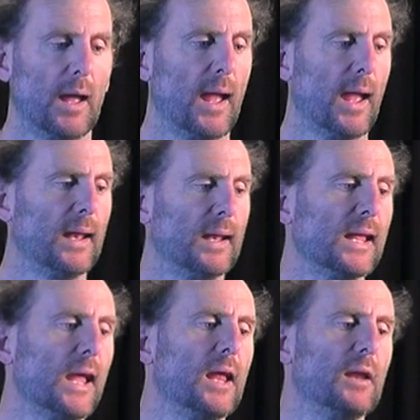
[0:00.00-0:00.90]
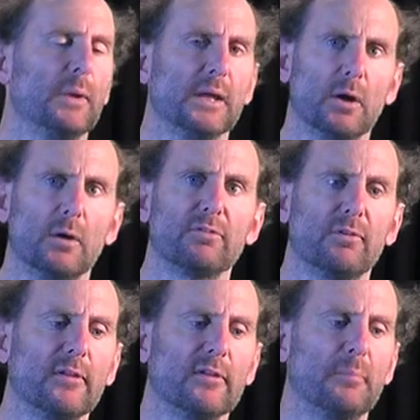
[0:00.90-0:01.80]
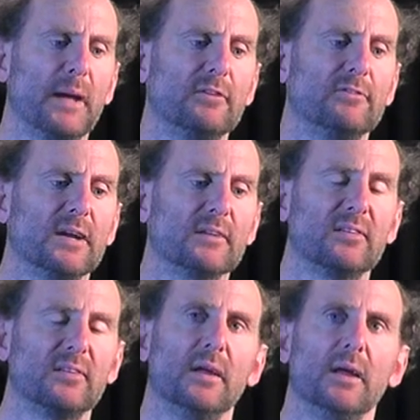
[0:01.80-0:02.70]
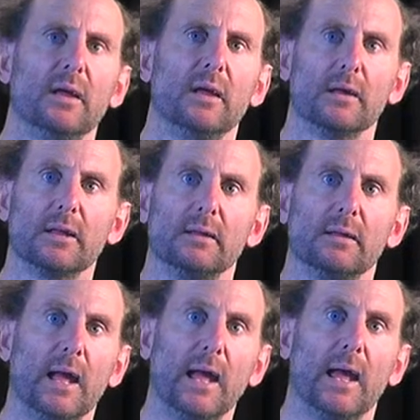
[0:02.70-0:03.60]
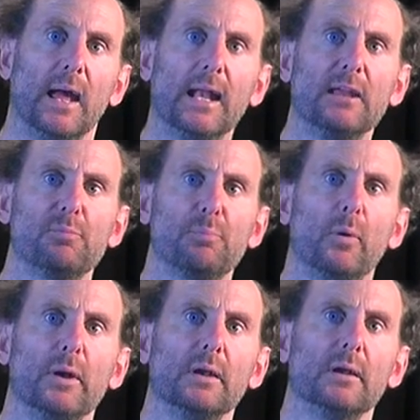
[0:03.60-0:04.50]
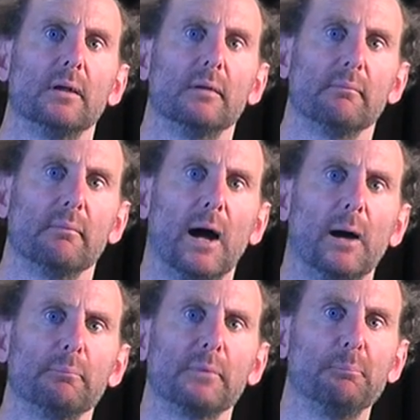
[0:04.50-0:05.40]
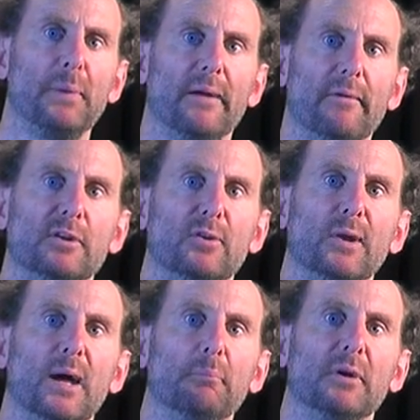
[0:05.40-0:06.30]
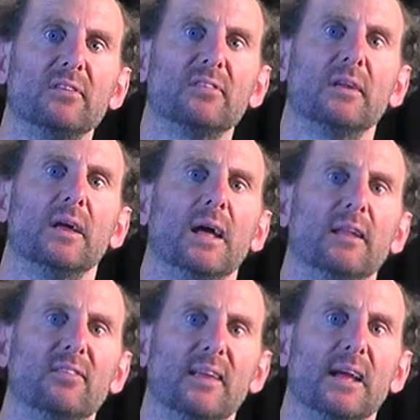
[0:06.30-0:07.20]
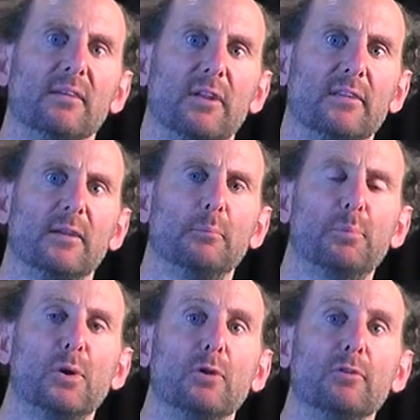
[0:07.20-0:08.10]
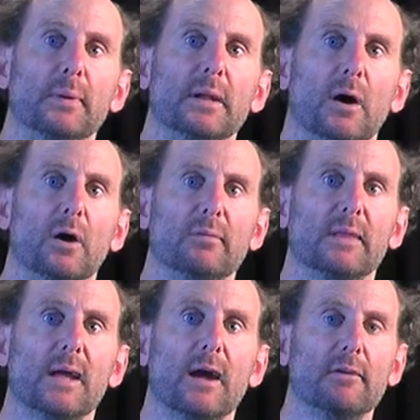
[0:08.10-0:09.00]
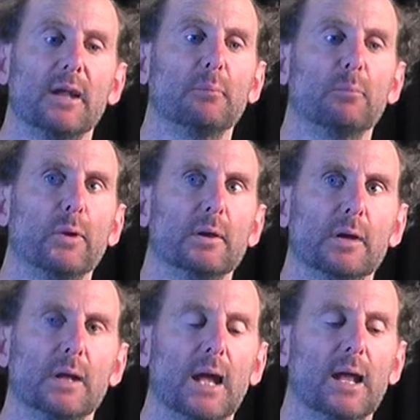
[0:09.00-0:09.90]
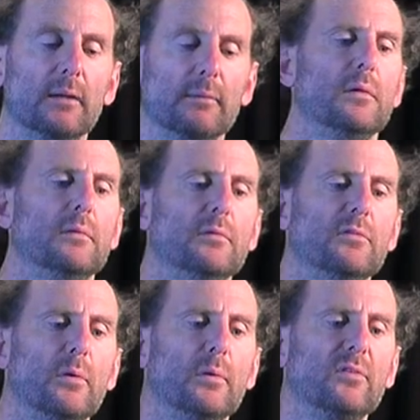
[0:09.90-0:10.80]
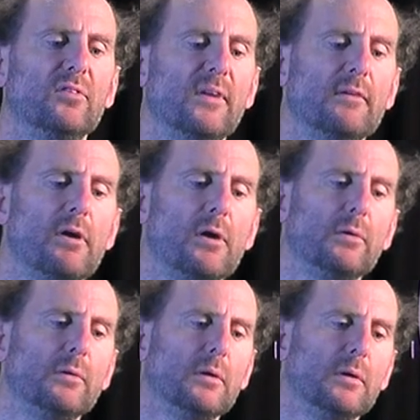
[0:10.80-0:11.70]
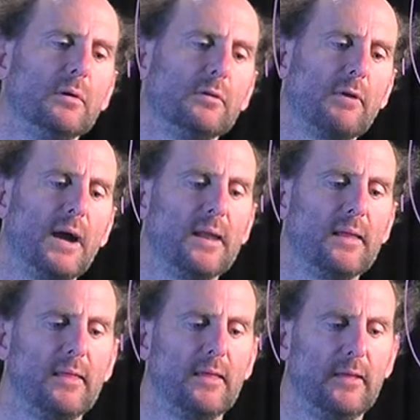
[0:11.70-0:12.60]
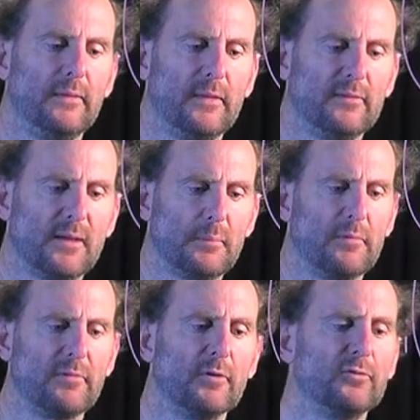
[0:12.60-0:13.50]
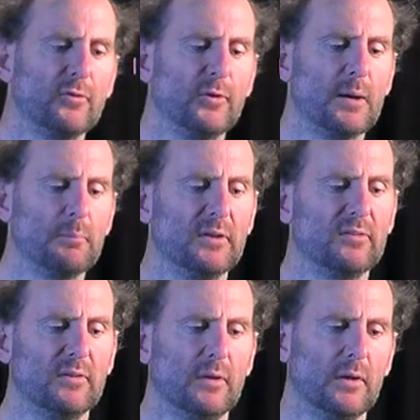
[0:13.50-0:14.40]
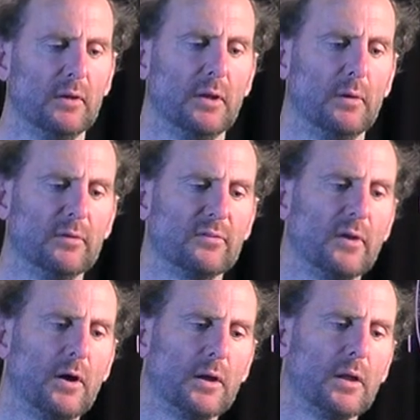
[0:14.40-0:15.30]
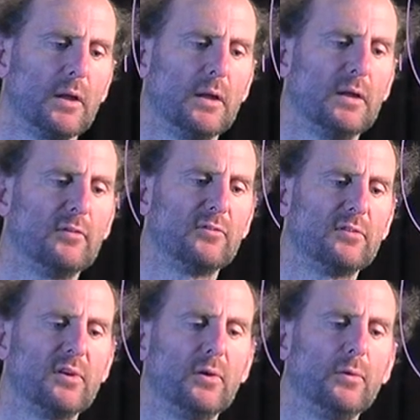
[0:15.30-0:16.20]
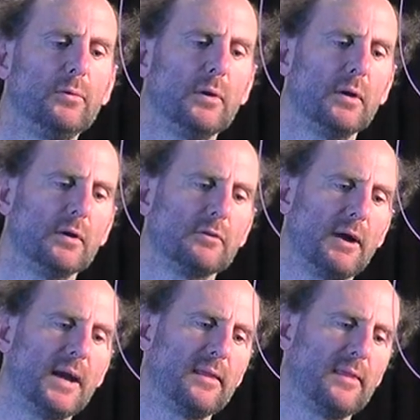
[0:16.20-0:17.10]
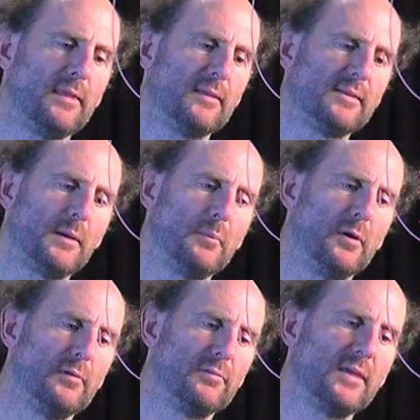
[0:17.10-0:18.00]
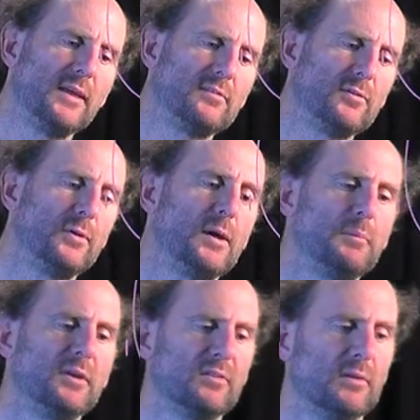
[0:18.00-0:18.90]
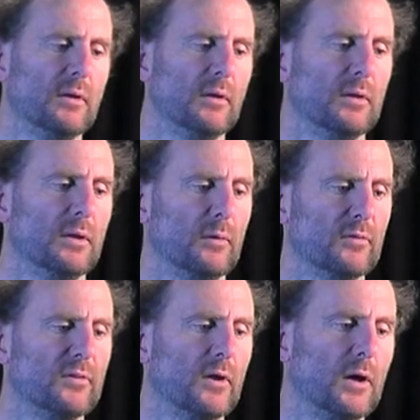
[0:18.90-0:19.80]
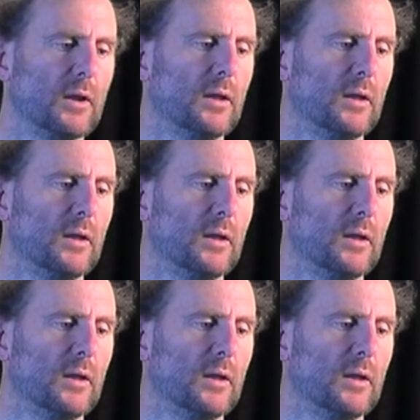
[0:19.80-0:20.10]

And again, we go through this matrix at each point, comparing two numbers and seeing if it's an improvement over the current number we're looking at. So is 0 greater than the sum of those two numbers? No, it's not. Is 2 greater than the sum of these two numbers? No, it's not.